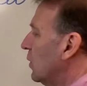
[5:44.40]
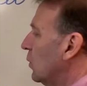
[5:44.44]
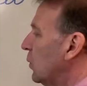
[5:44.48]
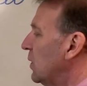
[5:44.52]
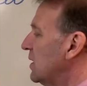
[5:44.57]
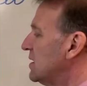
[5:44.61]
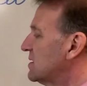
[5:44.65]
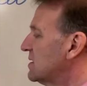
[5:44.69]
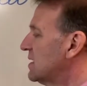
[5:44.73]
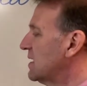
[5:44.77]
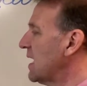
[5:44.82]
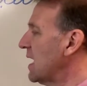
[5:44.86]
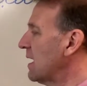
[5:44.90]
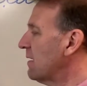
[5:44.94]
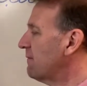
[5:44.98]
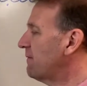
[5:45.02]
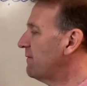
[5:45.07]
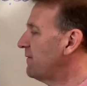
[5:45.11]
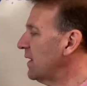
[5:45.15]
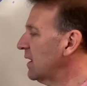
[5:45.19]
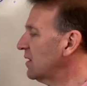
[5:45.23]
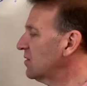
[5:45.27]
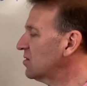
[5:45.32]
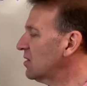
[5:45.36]
We take
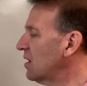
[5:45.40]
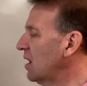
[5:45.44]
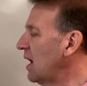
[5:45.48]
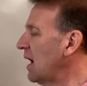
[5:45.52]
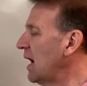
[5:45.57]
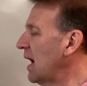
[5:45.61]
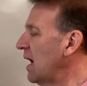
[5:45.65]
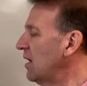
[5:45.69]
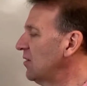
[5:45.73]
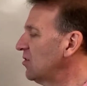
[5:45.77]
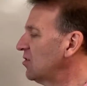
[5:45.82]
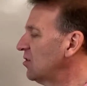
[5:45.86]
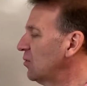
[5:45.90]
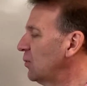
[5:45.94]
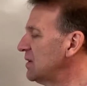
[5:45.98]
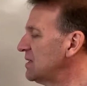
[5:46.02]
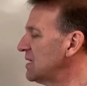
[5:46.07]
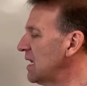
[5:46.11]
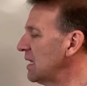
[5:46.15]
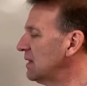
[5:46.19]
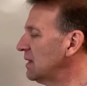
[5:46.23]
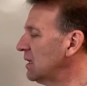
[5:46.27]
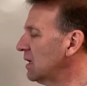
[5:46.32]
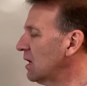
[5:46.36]
fixed costs, we
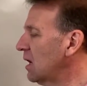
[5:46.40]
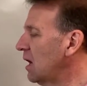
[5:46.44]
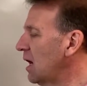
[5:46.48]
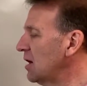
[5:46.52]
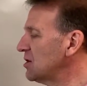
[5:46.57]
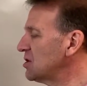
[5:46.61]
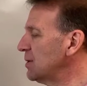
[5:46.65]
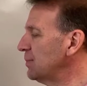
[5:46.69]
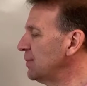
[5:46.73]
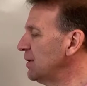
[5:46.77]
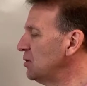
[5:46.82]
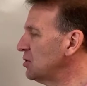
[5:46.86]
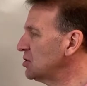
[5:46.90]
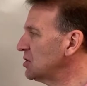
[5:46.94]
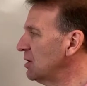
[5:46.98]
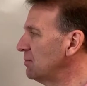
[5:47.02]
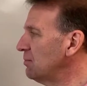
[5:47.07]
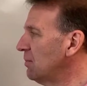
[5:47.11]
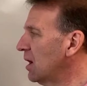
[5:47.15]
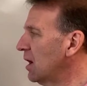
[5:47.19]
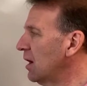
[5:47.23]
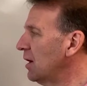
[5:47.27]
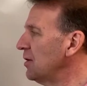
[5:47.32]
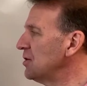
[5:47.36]
take the contribution
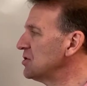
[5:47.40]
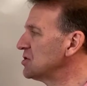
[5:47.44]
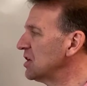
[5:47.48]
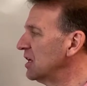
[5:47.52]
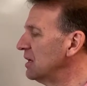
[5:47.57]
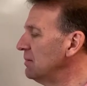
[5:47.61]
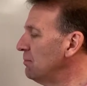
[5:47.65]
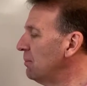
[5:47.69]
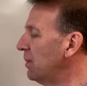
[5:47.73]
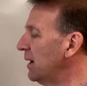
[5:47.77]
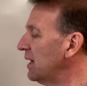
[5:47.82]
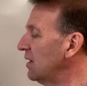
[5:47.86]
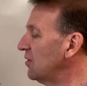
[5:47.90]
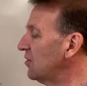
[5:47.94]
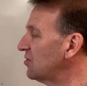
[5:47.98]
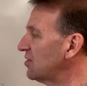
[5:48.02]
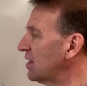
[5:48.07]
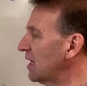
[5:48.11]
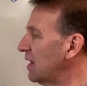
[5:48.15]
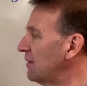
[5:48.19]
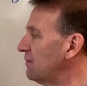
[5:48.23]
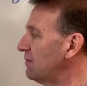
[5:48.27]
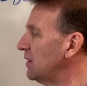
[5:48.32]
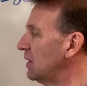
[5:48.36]
margin, but
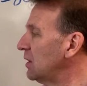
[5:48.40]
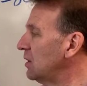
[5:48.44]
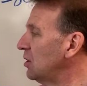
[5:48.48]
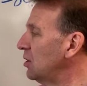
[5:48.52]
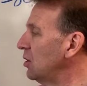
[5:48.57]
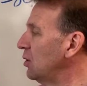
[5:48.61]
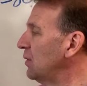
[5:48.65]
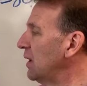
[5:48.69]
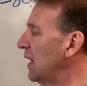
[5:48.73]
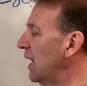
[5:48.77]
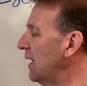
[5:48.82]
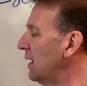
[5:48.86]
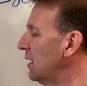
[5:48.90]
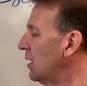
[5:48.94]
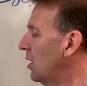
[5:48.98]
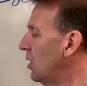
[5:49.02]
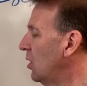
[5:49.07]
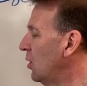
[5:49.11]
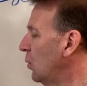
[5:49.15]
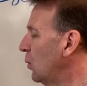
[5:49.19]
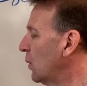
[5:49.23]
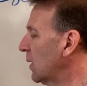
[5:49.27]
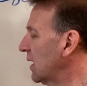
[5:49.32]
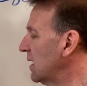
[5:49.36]
instead of the unit,
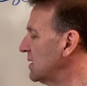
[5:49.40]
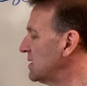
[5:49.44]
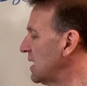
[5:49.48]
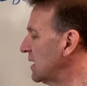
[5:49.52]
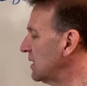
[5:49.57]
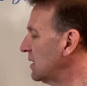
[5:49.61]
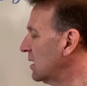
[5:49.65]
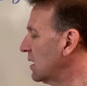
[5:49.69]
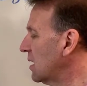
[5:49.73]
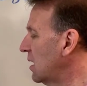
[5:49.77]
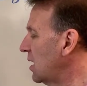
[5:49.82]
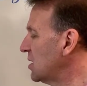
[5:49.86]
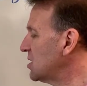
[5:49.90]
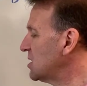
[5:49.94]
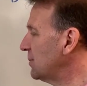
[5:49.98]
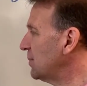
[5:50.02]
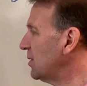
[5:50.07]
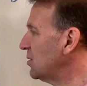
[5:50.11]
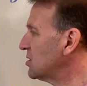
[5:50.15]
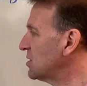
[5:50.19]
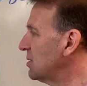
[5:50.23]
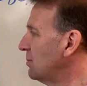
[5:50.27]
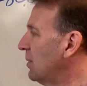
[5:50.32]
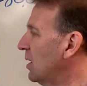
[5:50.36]
we're gonna take the
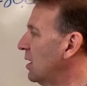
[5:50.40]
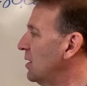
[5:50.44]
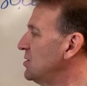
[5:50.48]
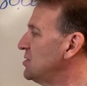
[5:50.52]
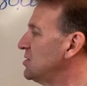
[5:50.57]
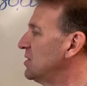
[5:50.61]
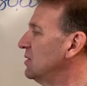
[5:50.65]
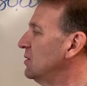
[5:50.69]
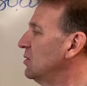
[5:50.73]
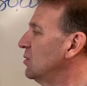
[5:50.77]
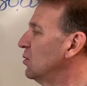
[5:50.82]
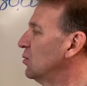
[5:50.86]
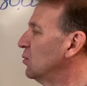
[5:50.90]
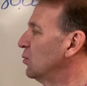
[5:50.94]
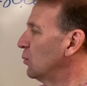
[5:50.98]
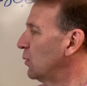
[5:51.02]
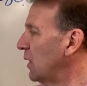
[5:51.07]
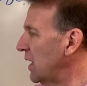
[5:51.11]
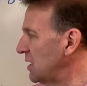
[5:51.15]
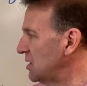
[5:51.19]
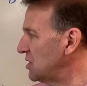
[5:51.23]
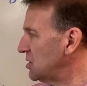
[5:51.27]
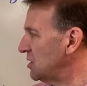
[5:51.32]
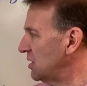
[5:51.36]
contribution margin
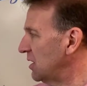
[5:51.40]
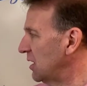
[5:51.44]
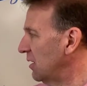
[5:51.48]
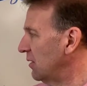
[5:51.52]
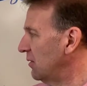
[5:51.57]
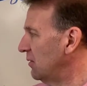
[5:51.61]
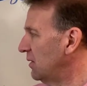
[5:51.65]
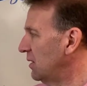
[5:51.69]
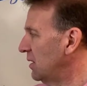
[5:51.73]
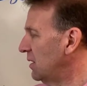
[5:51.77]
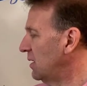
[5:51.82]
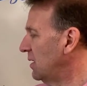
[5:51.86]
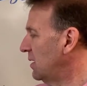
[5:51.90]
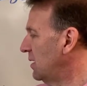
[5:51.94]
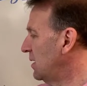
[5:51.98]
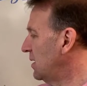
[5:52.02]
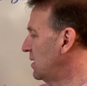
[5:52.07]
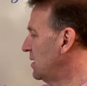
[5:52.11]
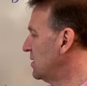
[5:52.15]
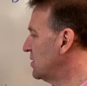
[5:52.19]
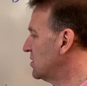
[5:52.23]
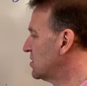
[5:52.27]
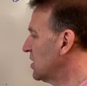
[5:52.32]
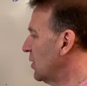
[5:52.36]
ratio.
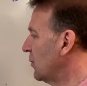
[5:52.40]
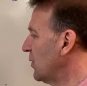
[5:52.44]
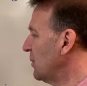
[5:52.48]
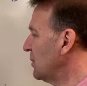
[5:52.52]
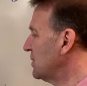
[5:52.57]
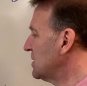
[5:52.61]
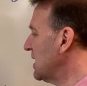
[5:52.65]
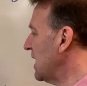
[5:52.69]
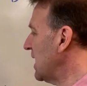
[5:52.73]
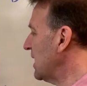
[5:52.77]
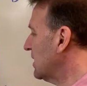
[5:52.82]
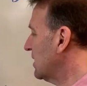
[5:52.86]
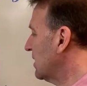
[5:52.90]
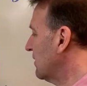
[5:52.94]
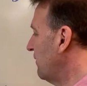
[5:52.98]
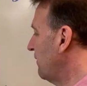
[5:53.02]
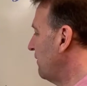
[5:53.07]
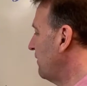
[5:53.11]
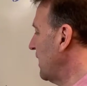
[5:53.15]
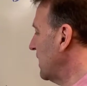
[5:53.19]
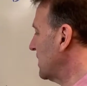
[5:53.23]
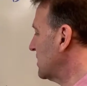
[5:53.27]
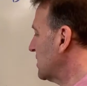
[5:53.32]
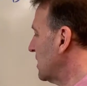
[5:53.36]
So we would take
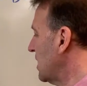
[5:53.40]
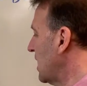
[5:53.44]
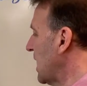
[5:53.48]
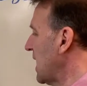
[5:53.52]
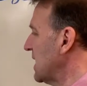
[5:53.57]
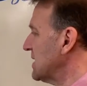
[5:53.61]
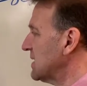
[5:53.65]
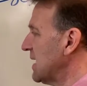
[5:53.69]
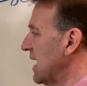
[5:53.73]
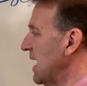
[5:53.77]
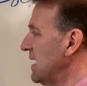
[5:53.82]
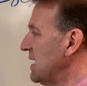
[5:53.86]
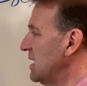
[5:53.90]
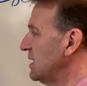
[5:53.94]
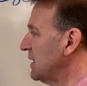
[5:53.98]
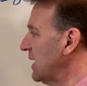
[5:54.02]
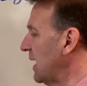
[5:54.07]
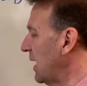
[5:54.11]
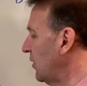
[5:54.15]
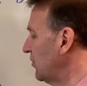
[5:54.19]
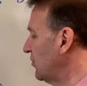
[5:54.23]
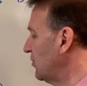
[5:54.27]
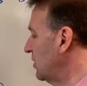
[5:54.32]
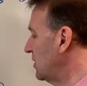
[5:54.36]
fixed cost
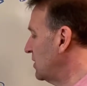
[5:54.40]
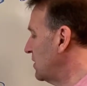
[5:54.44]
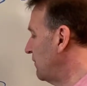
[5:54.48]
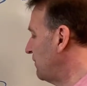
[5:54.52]
80,000